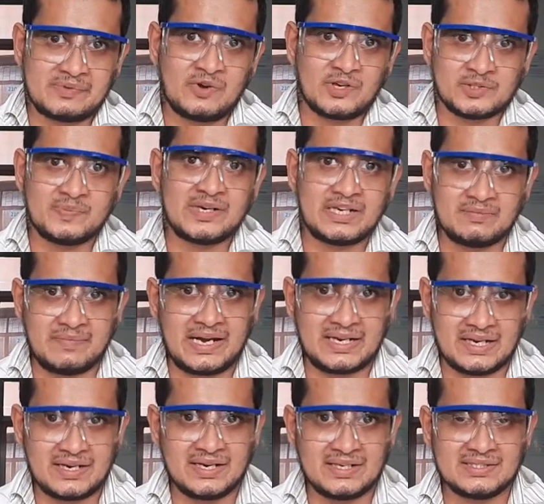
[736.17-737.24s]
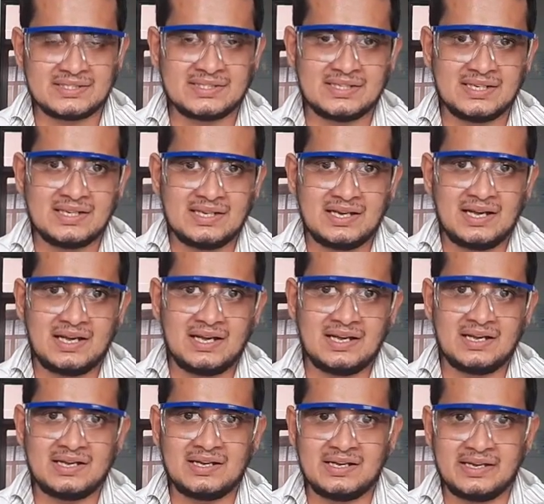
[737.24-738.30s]
cosmetic materials
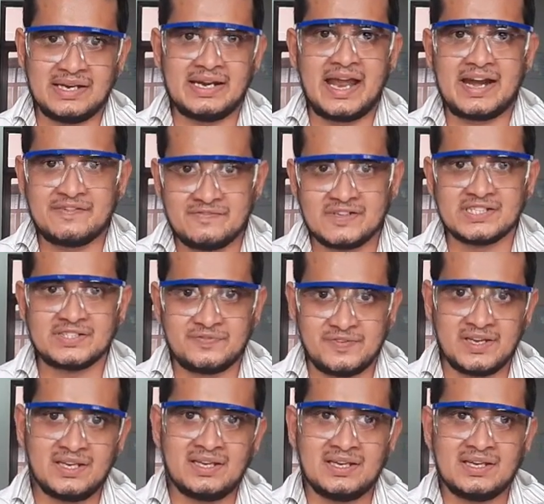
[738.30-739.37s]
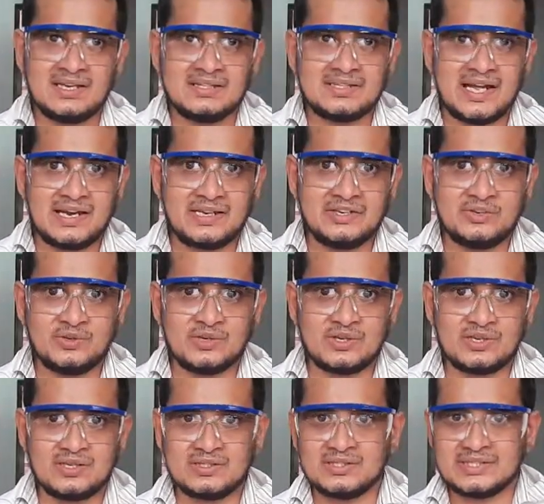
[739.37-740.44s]
in adverse way, then
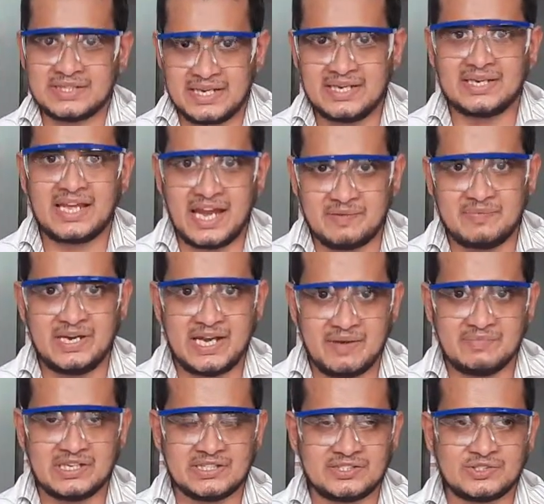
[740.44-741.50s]
your skin can be damaged.